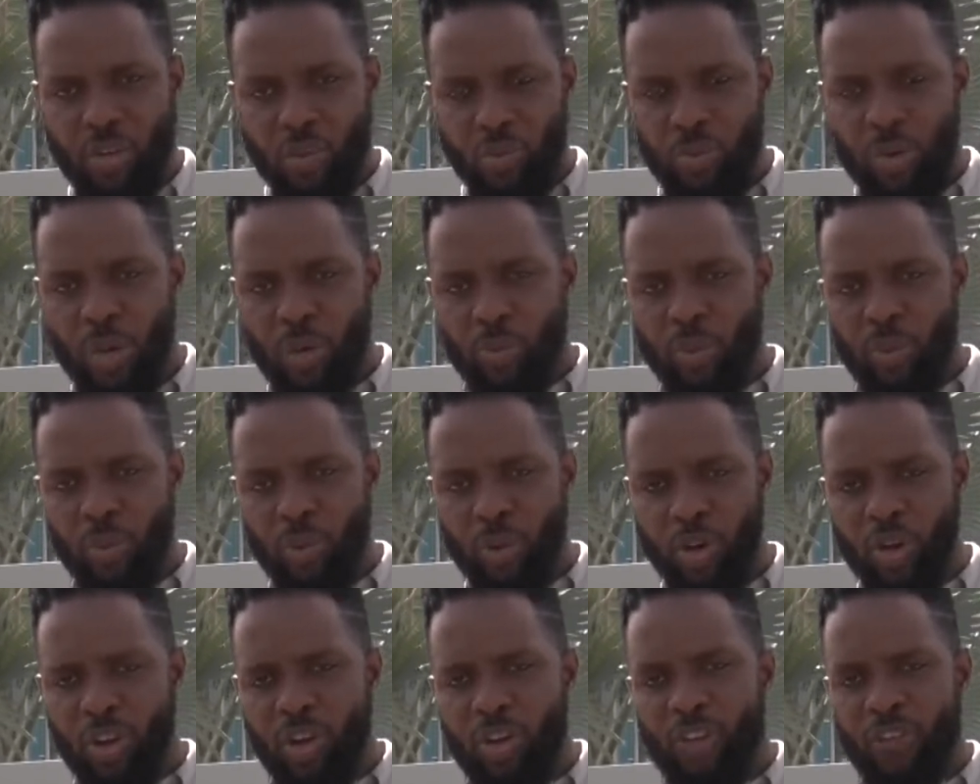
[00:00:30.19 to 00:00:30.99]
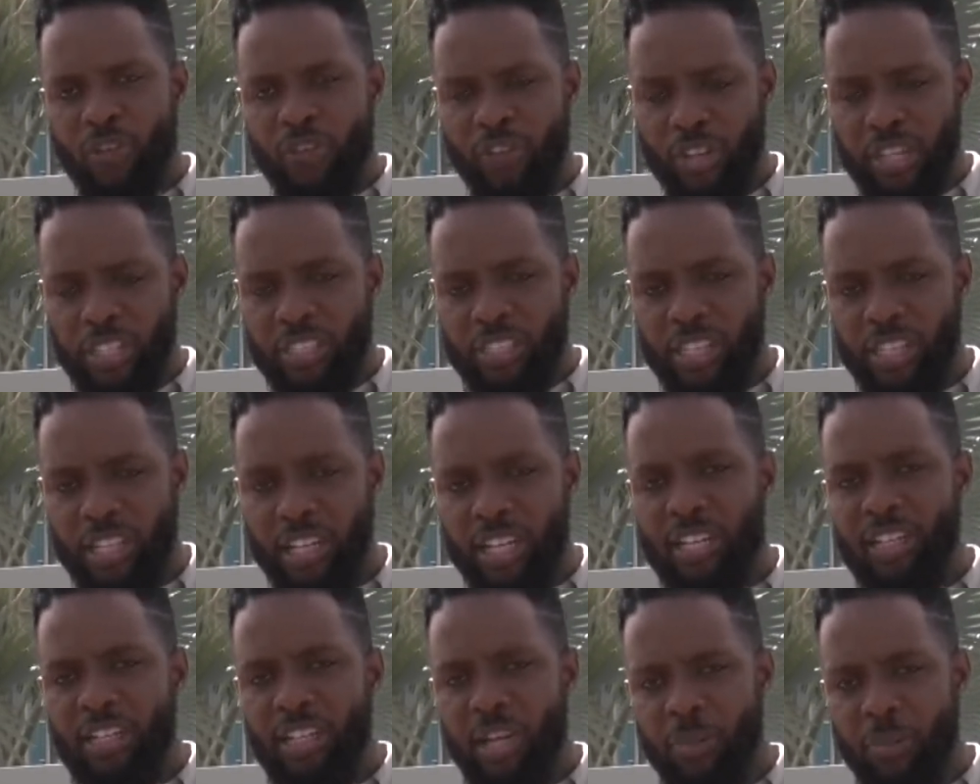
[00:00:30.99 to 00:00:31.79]
when we were fixing
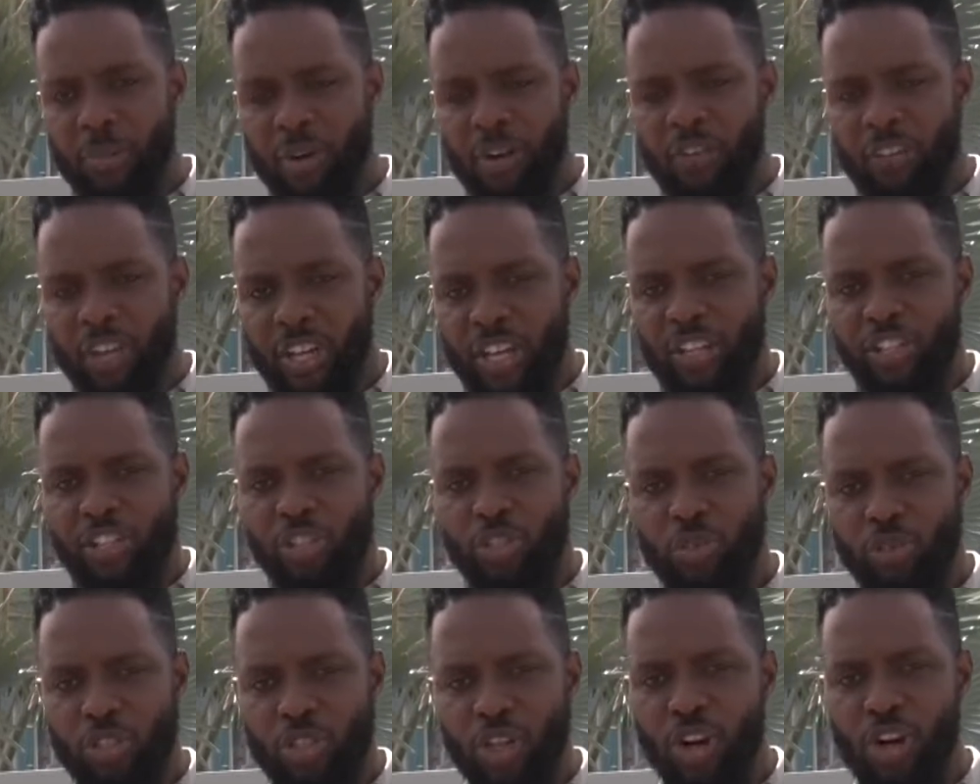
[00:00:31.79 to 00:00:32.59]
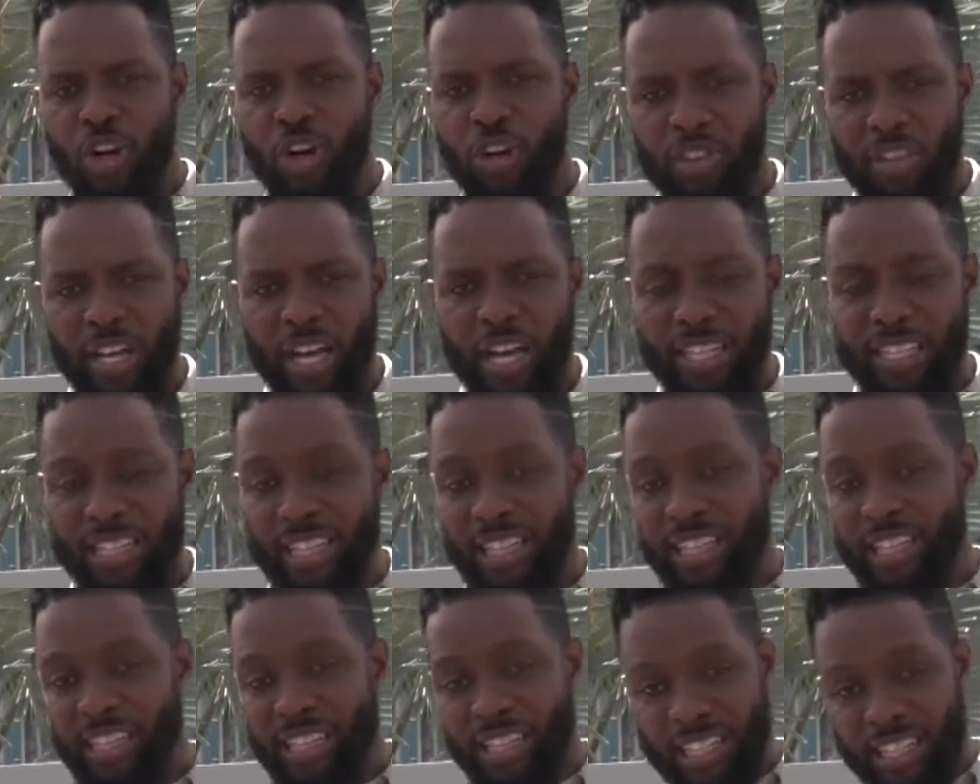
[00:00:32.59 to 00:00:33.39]
a number of issues on that
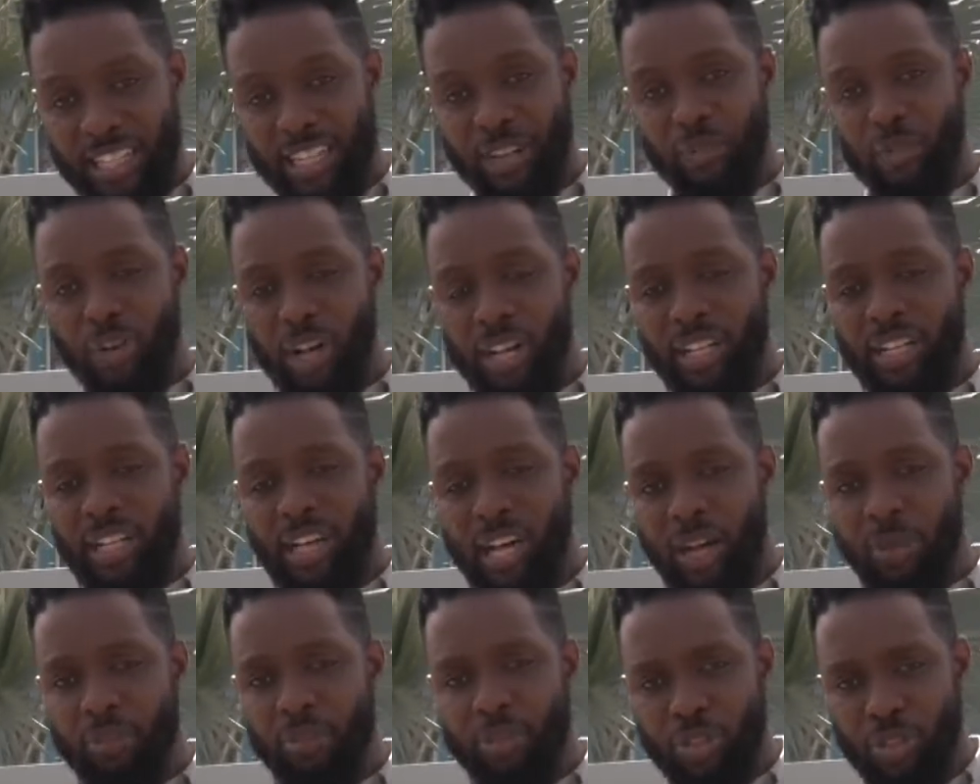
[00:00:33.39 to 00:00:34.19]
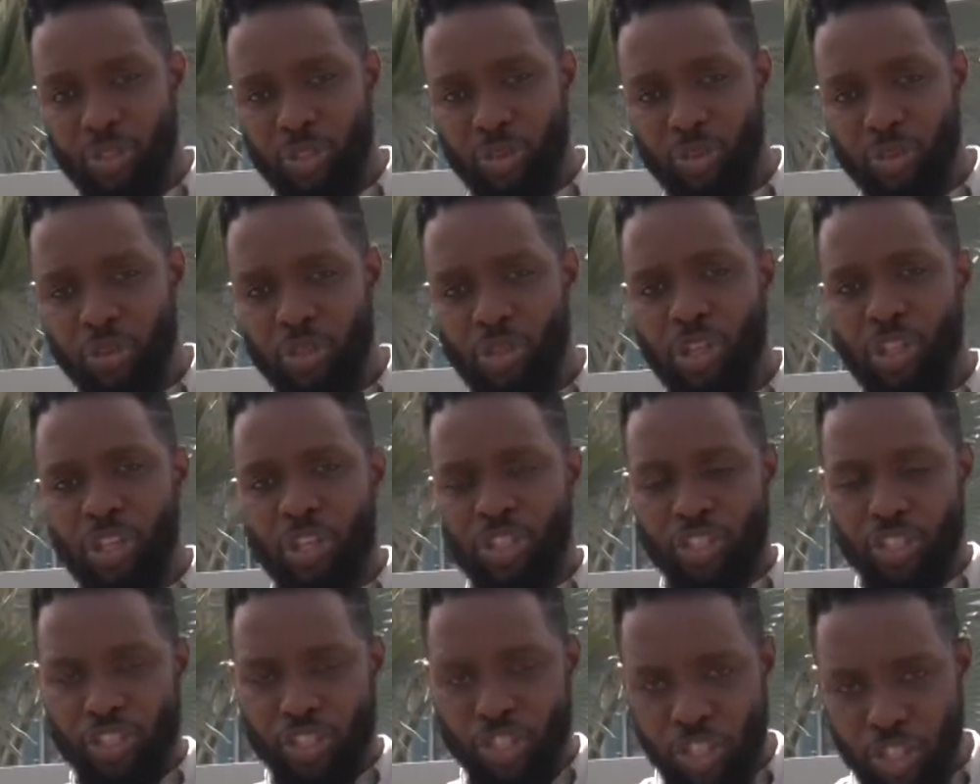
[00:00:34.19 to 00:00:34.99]
day, leading right up to
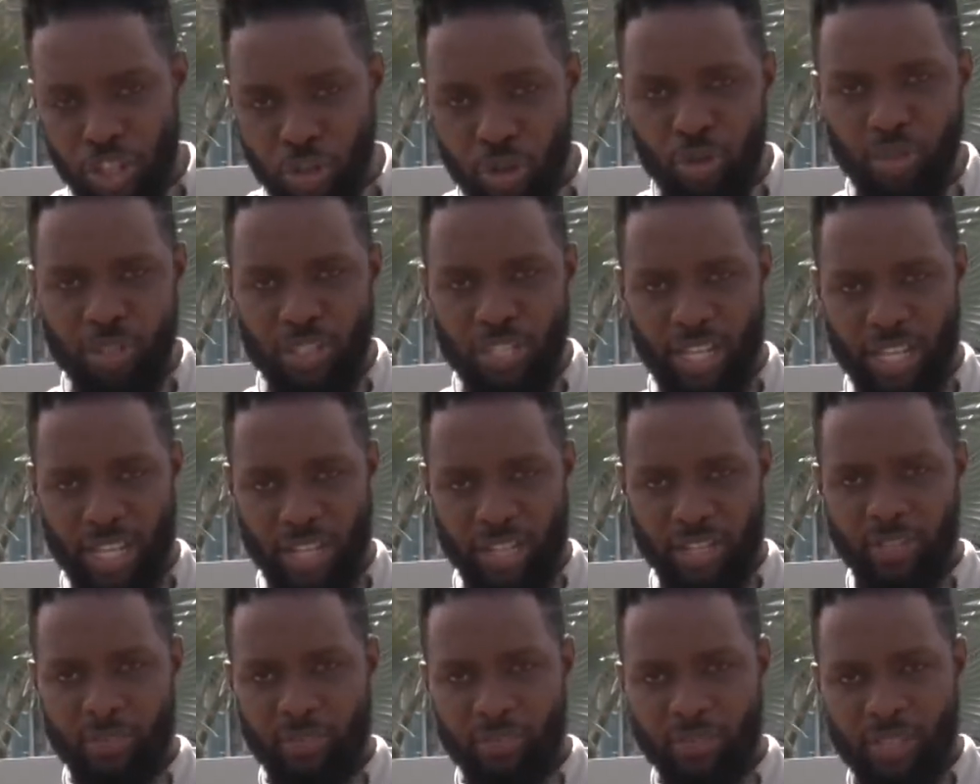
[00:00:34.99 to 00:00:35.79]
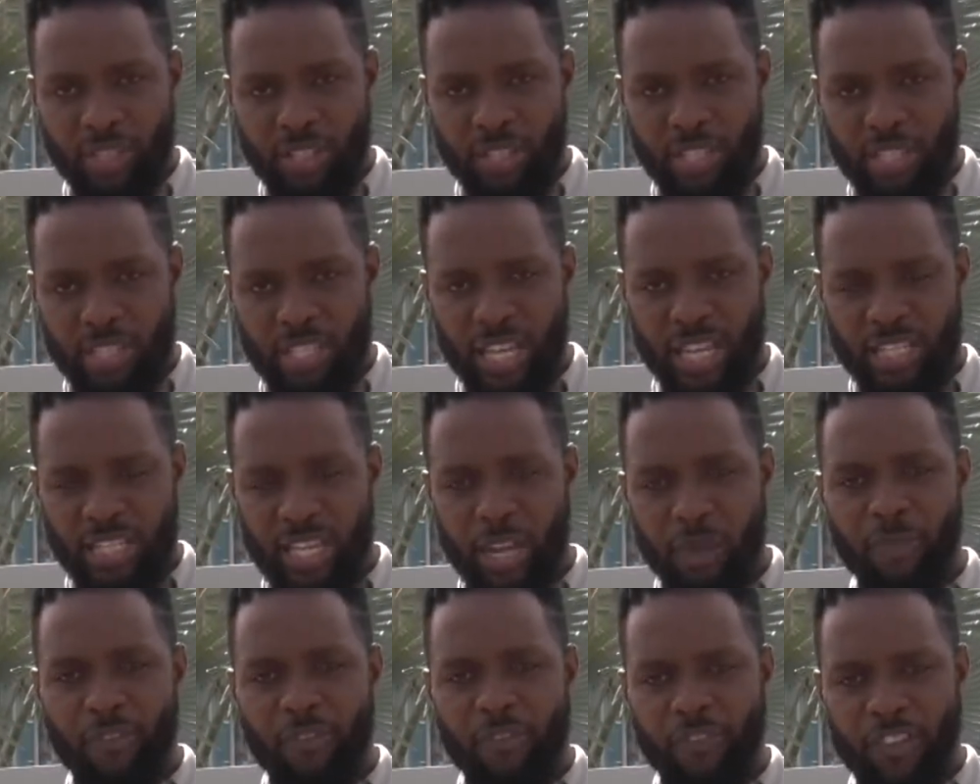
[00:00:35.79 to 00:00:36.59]
Tuesday,
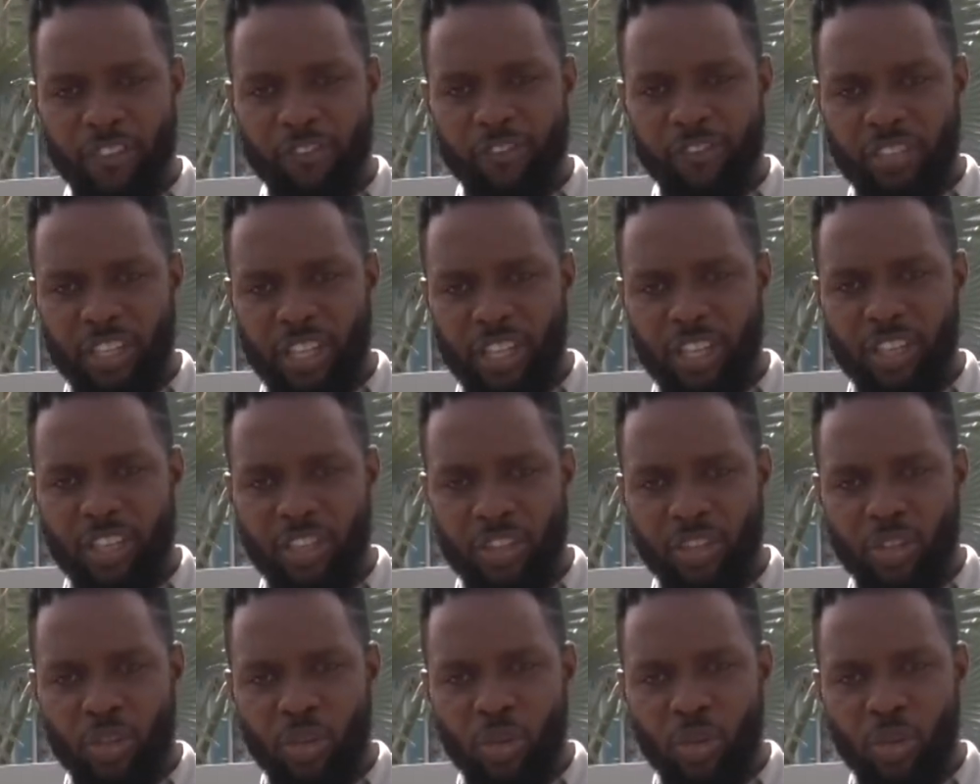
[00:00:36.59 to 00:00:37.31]
September 15th,